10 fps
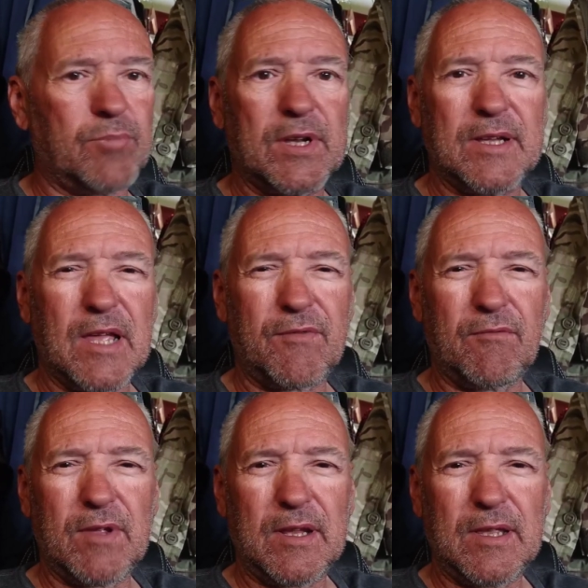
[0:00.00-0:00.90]
it never
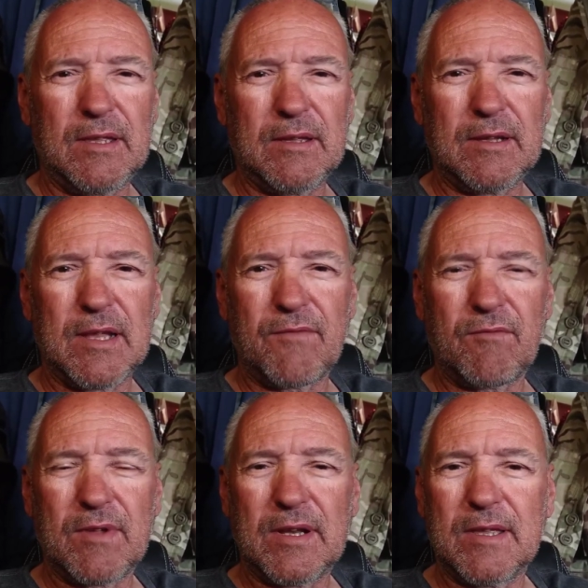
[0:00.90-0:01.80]

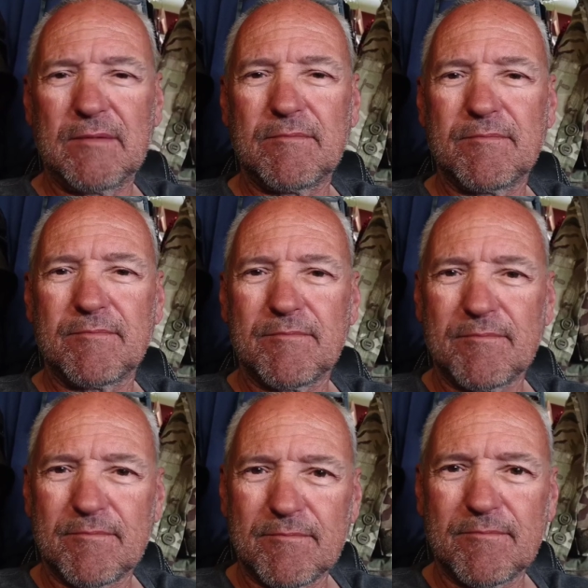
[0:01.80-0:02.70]
really
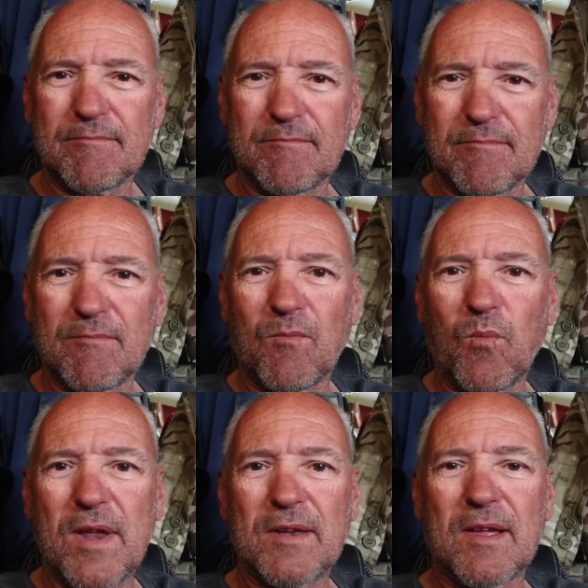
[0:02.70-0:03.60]

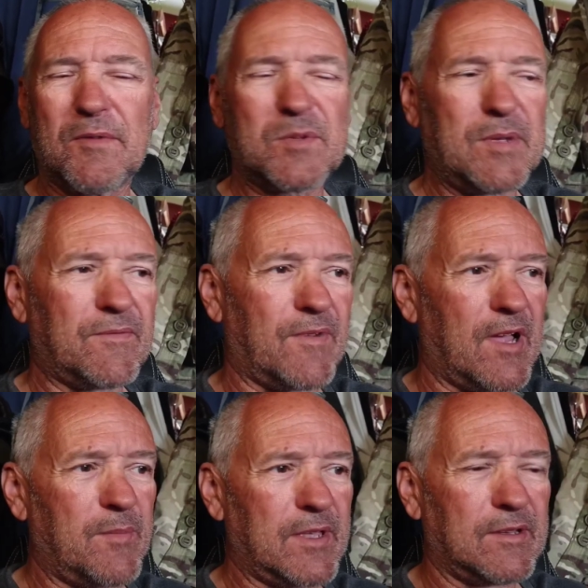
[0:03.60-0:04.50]
went like the
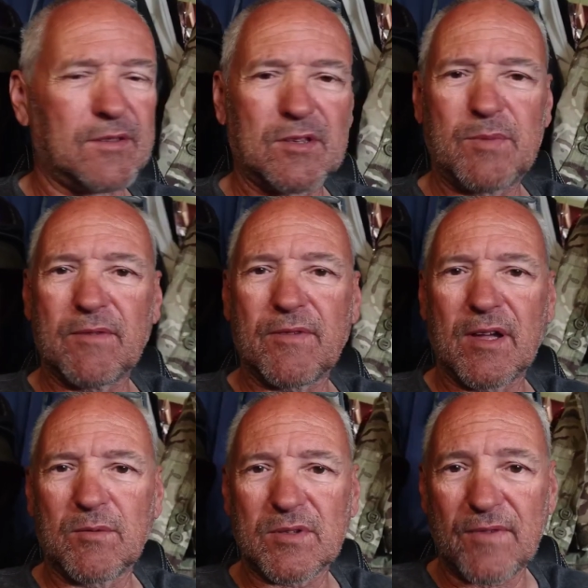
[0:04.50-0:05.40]
Spitfire, because the
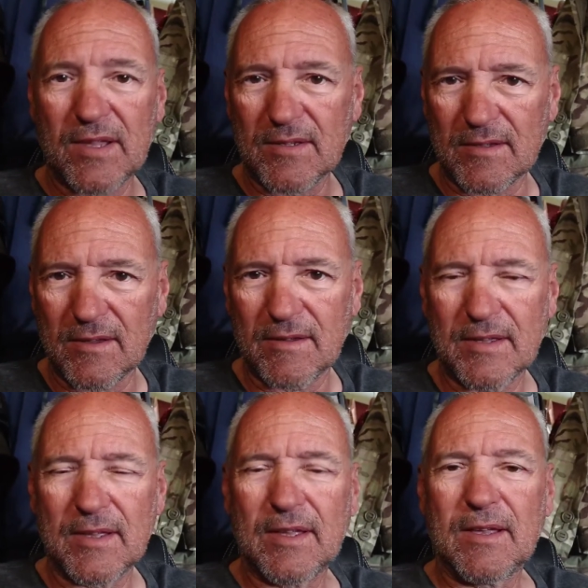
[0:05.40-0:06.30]
Spitfire was faster.
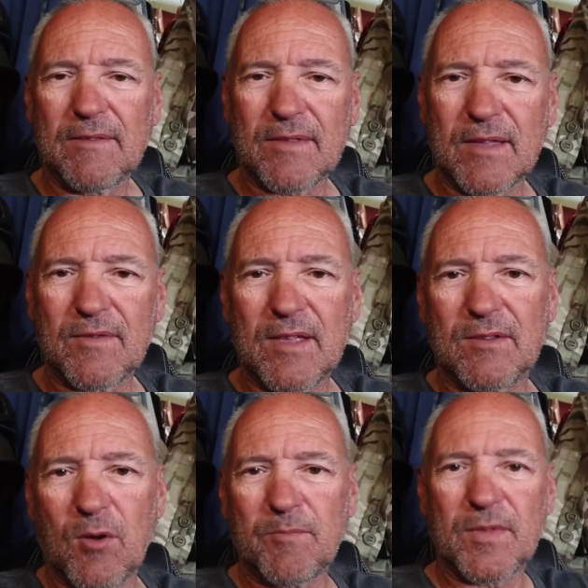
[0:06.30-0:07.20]
They
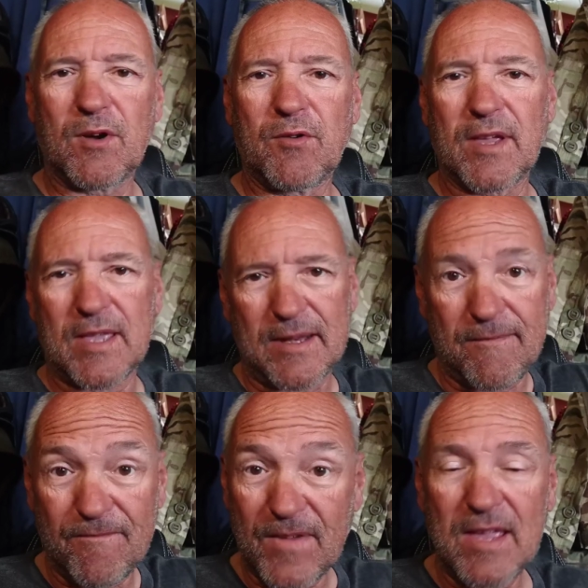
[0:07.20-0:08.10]
dumped the Hurricane in
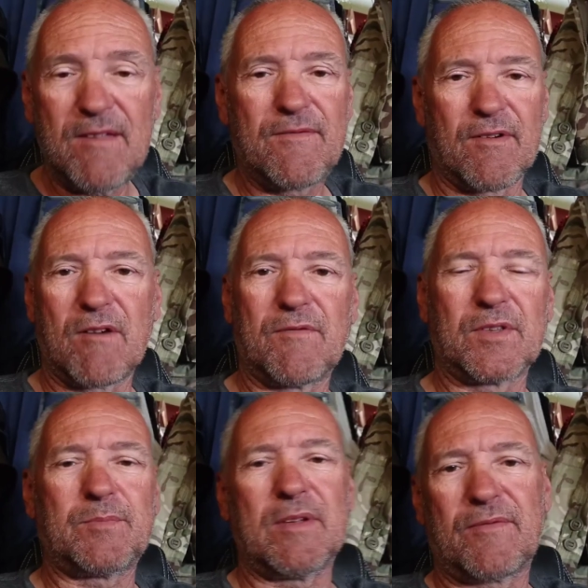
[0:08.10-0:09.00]
favour of the
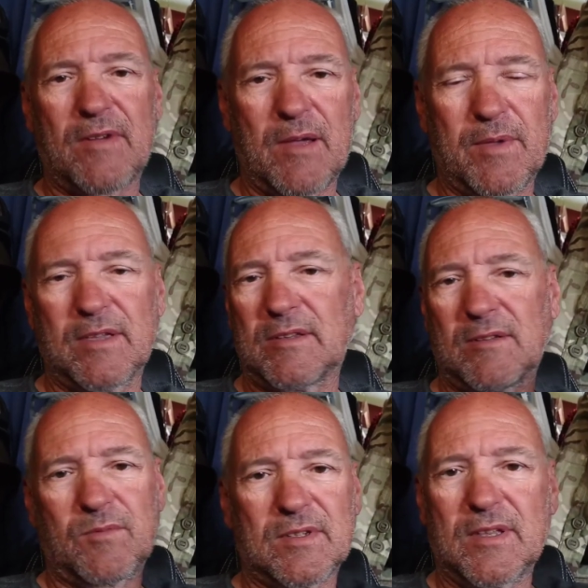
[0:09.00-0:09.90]
Spitfire because
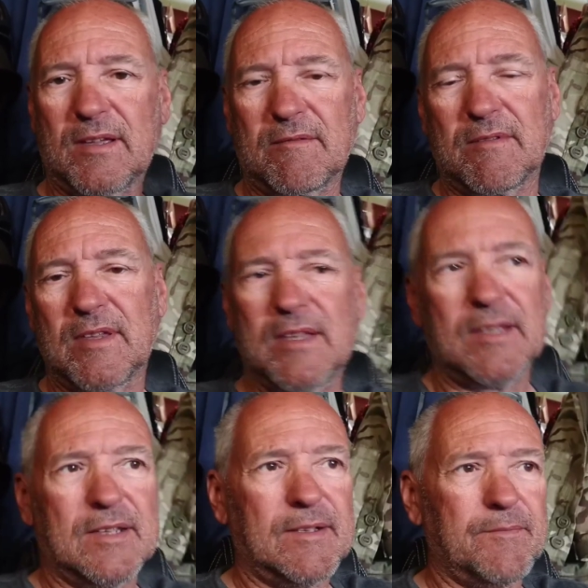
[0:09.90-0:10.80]
it was like
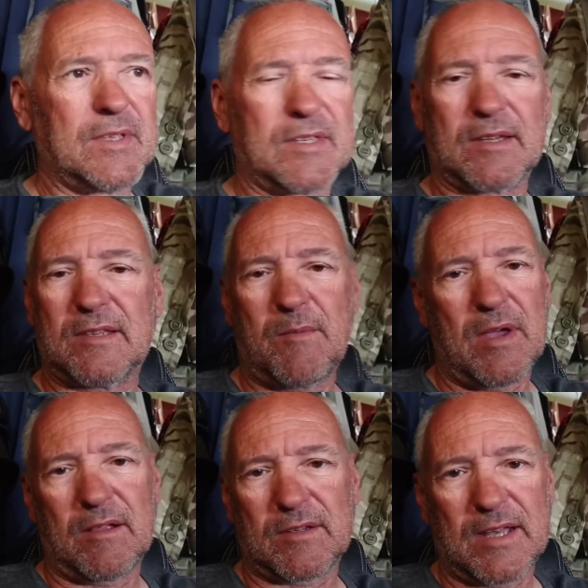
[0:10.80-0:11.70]
60
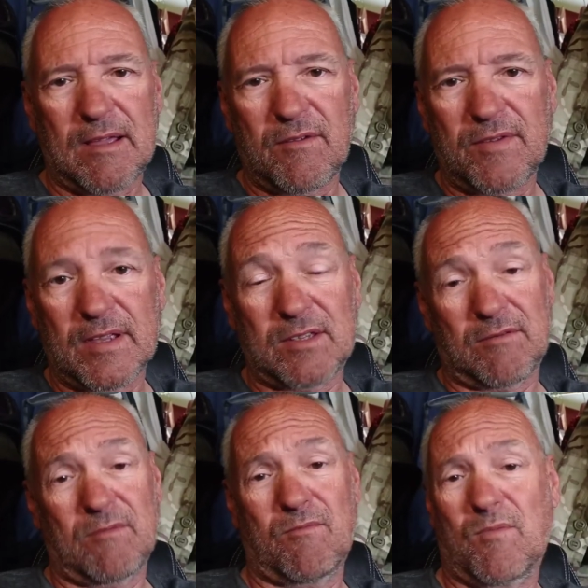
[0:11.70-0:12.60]
miles an hour
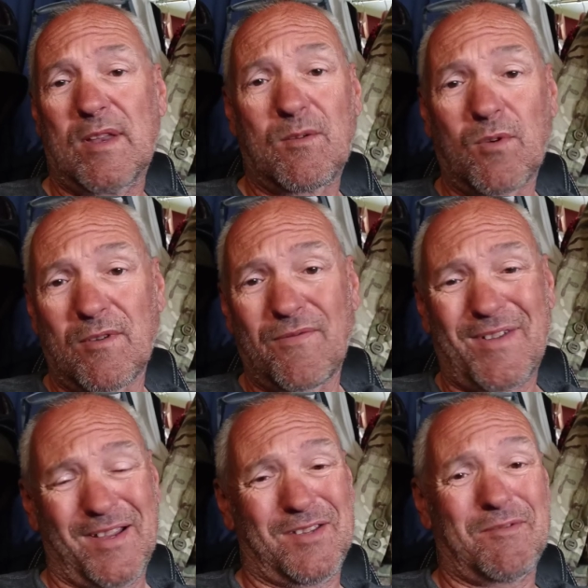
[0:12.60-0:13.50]
faster, and when you want a
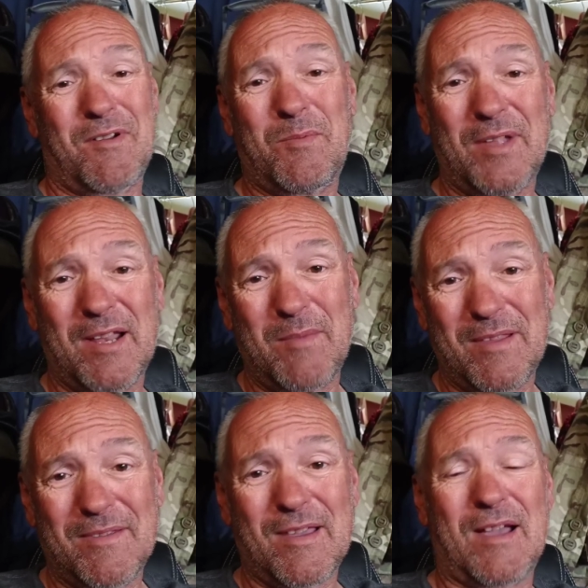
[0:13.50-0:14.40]
fighter aeroplane, I
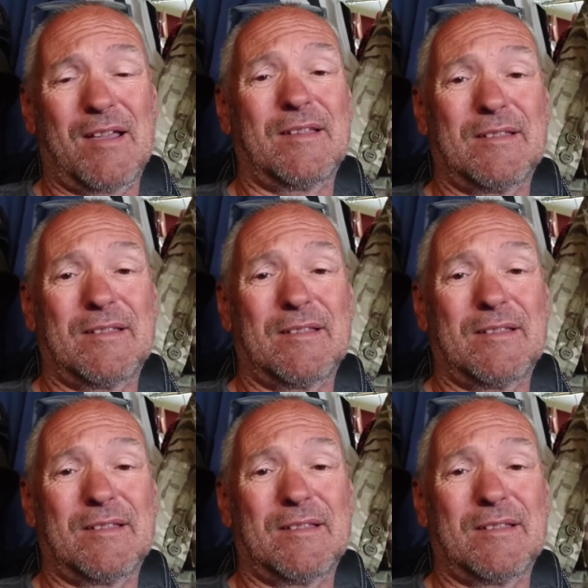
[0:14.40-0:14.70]
mean, that